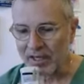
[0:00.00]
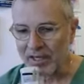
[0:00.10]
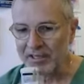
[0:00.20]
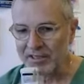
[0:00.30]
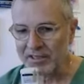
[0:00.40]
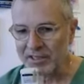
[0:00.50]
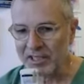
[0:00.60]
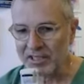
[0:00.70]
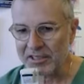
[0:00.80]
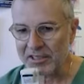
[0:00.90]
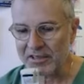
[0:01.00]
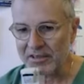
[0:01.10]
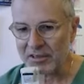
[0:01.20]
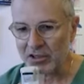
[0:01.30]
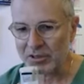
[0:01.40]
and is indicated,
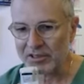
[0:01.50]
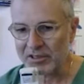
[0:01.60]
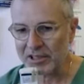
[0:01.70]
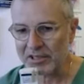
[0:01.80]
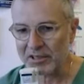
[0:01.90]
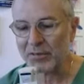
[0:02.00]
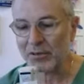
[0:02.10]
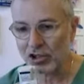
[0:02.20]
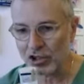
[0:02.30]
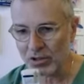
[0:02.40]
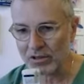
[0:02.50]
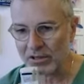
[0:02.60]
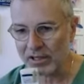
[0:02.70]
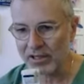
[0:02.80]
surgery is indicated for short